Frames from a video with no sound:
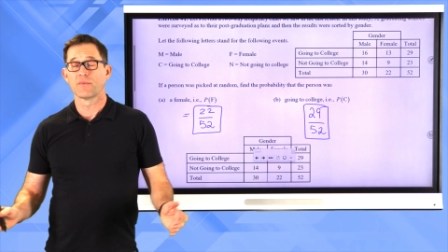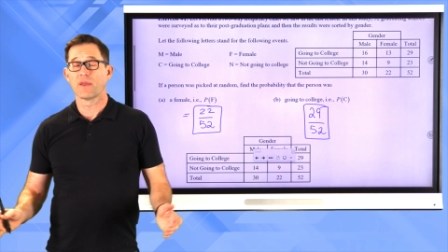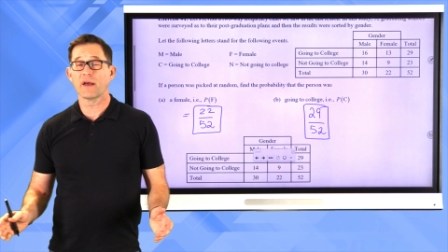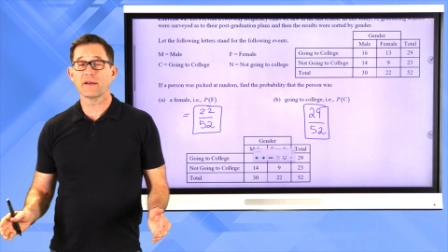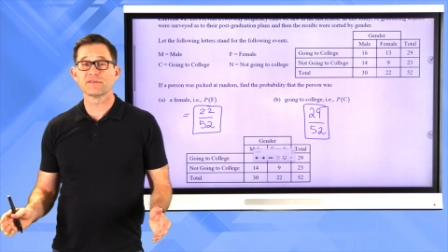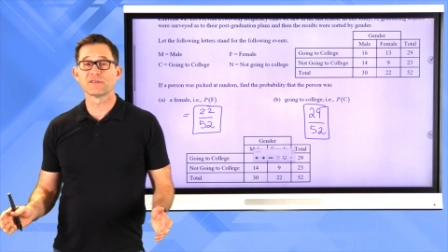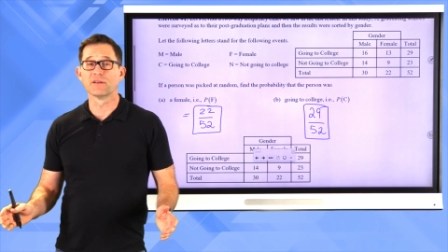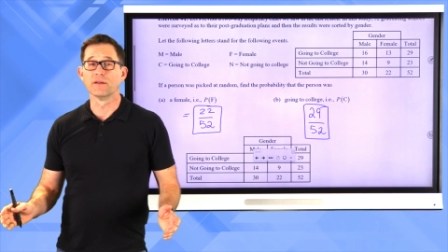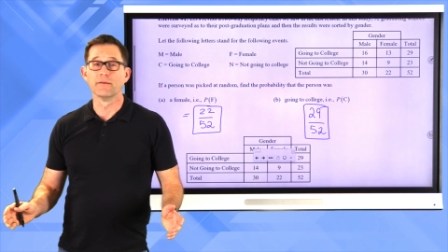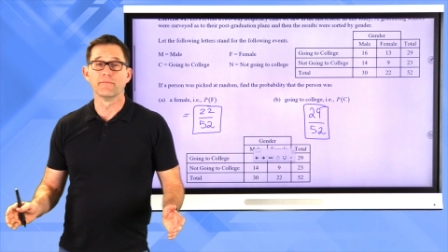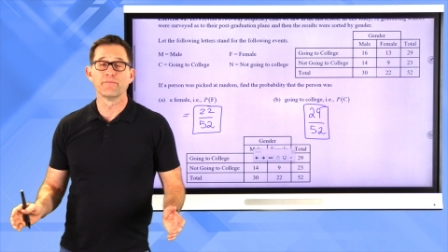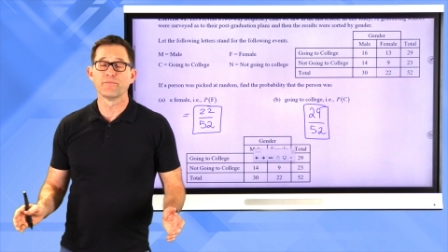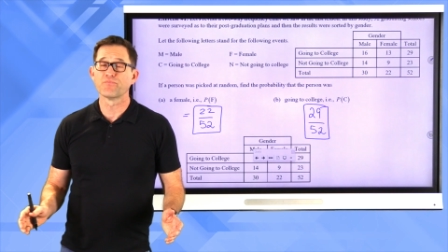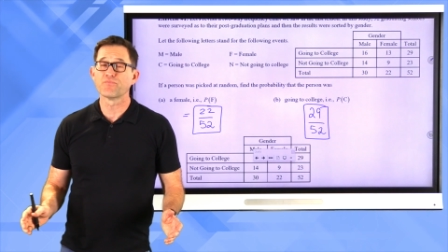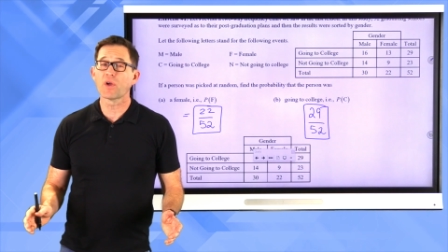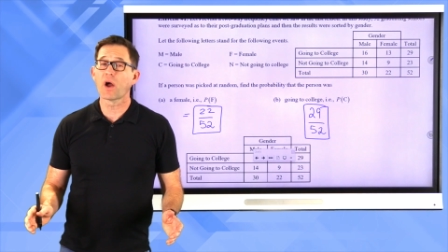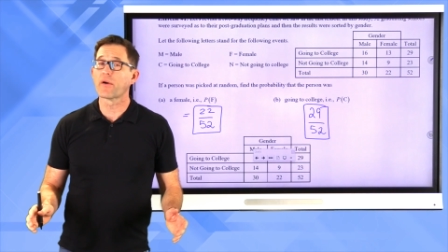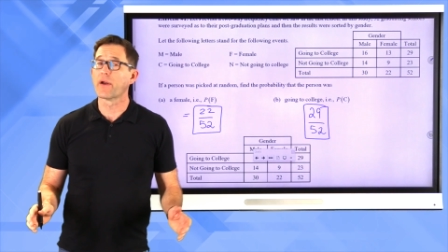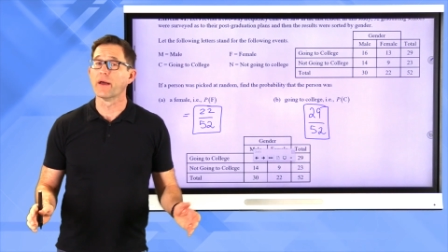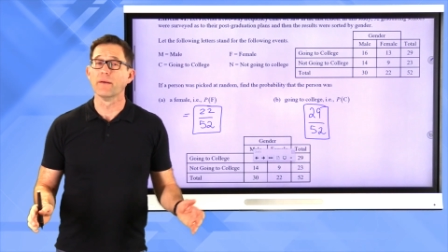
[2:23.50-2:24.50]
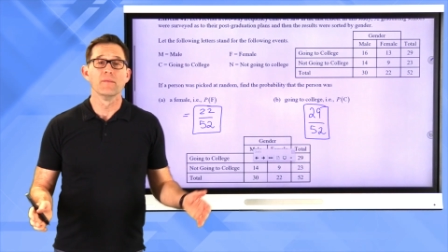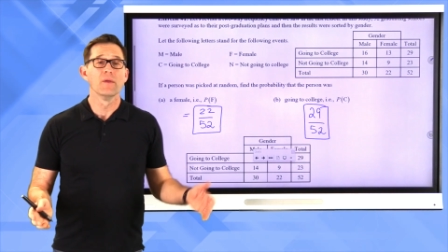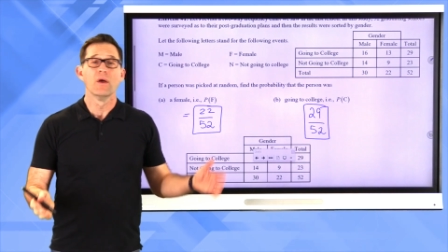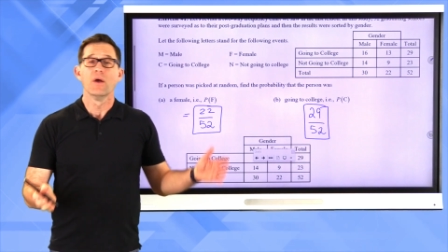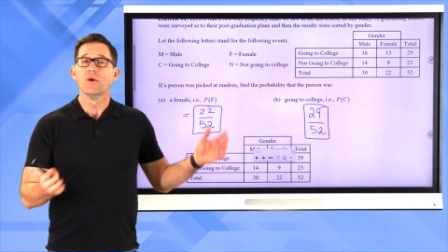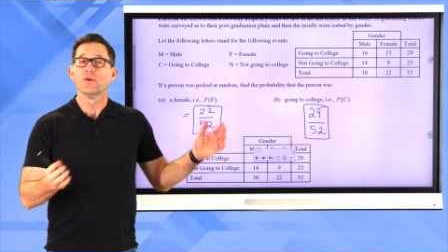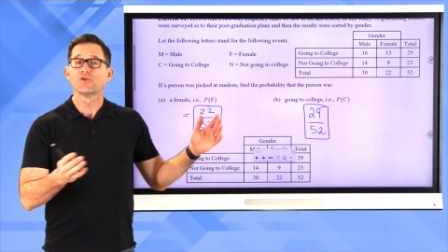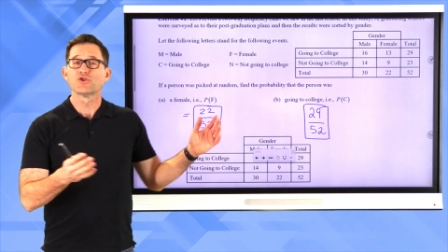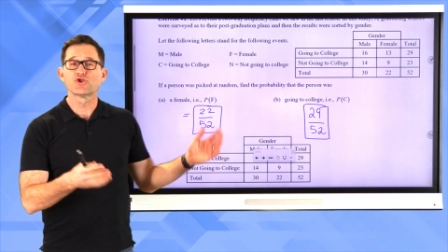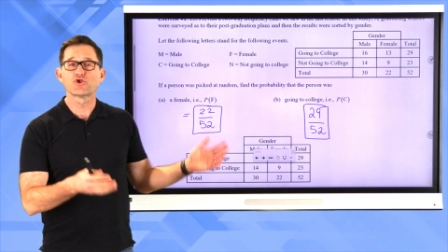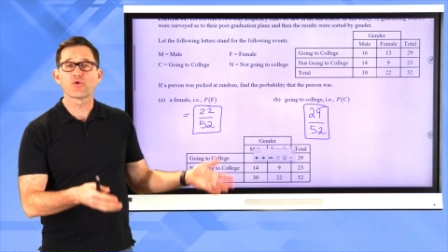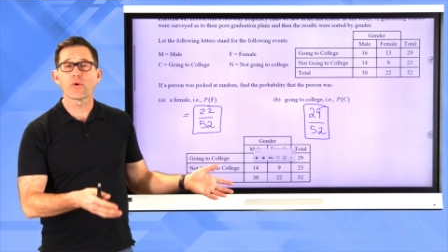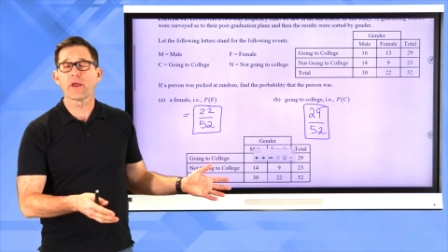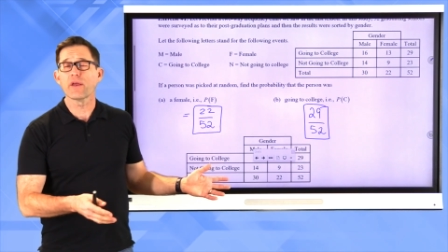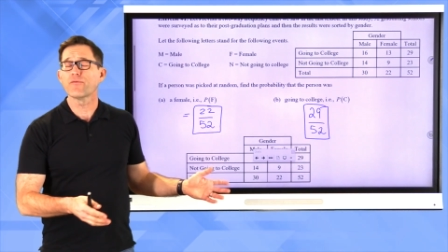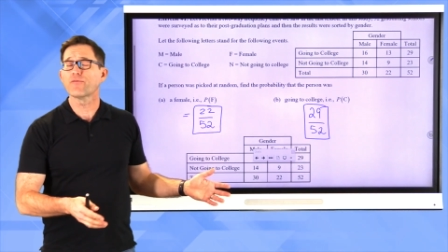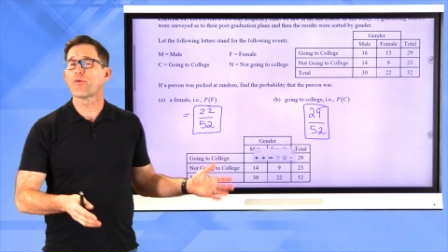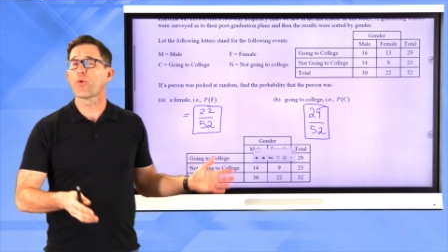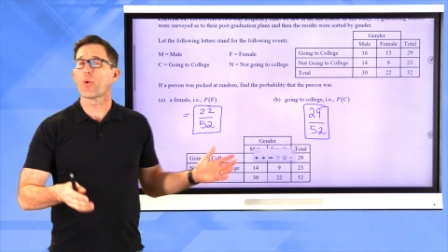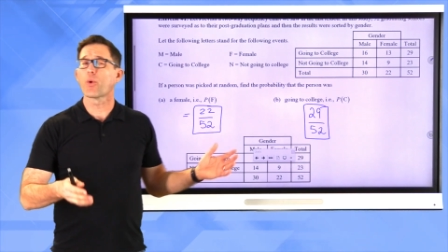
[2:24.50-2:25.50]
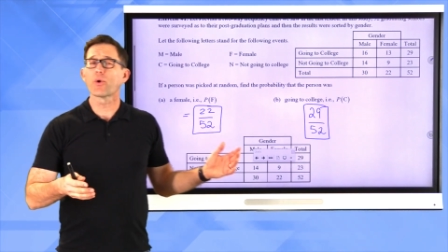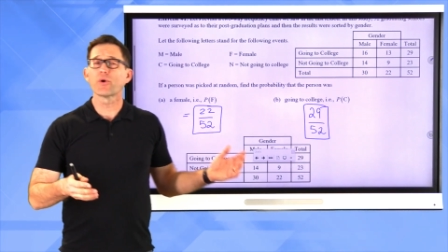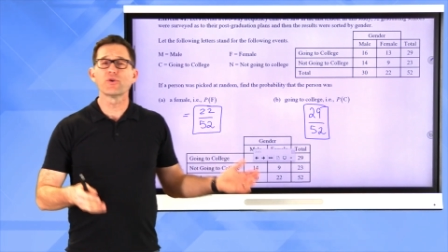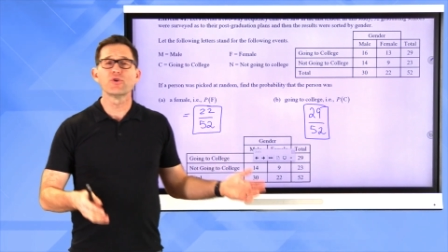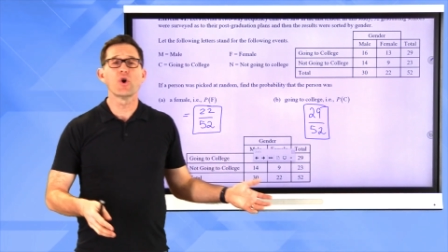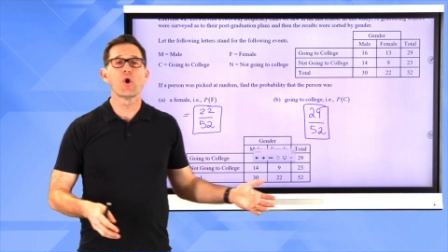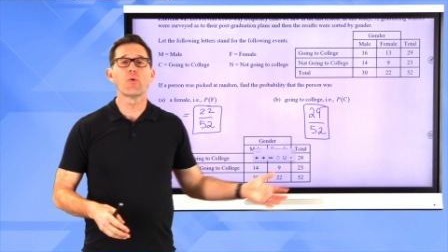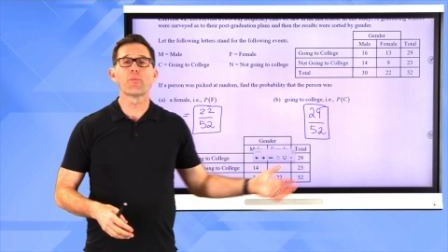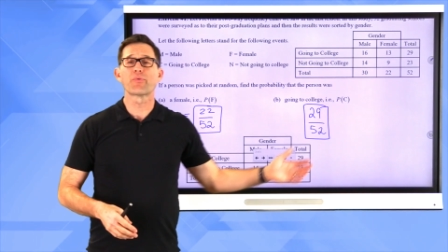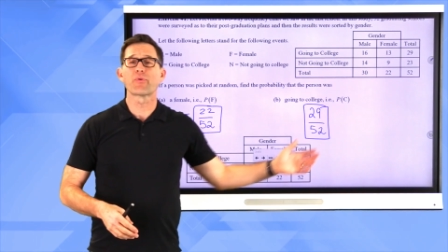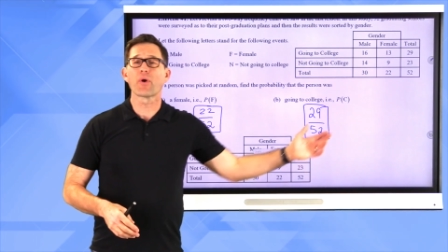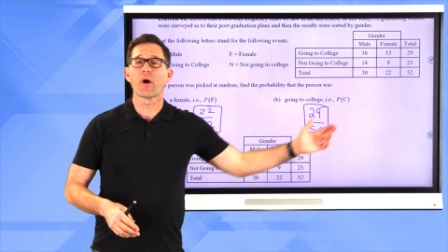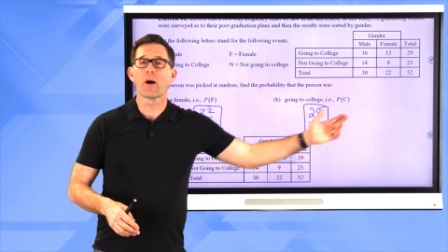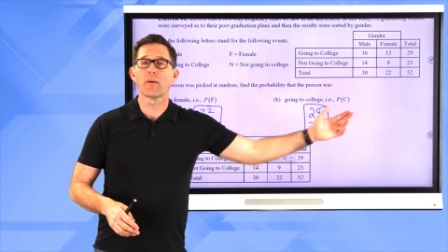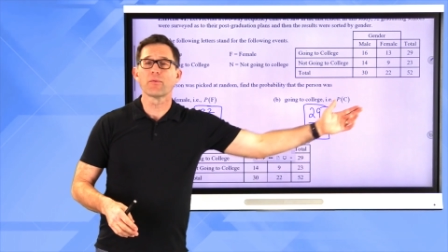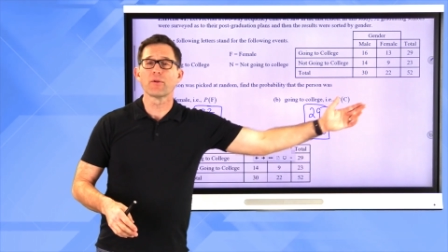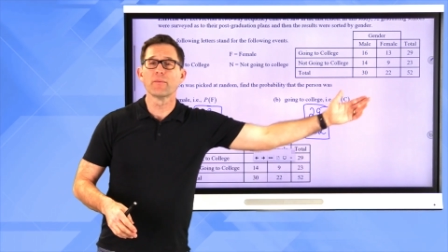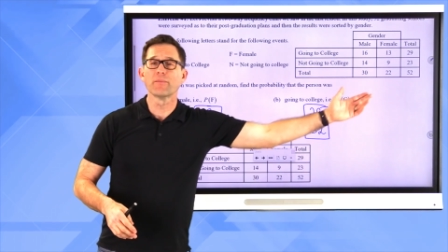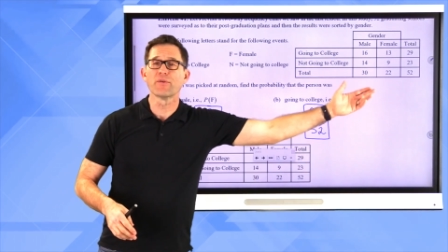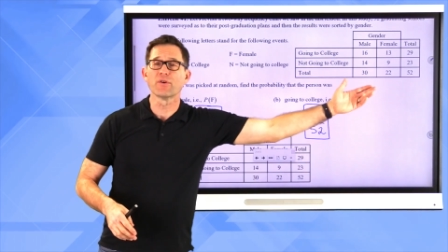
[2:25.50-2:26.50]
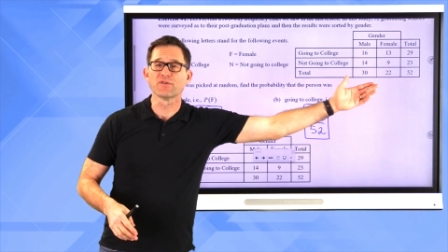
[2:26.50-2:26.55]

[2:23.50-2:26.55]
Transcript: Excellent. All right, straightforward, no problem.